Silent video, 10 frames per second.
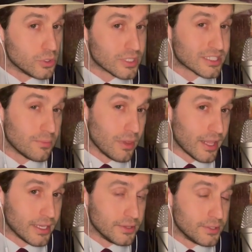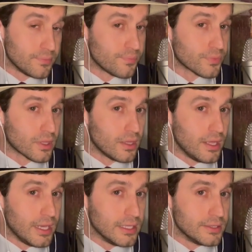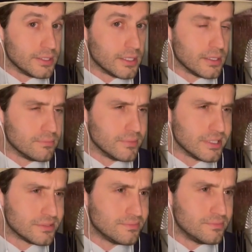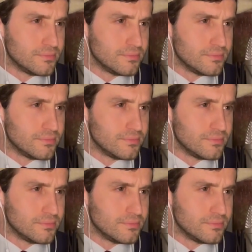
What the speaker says: as a blend, and is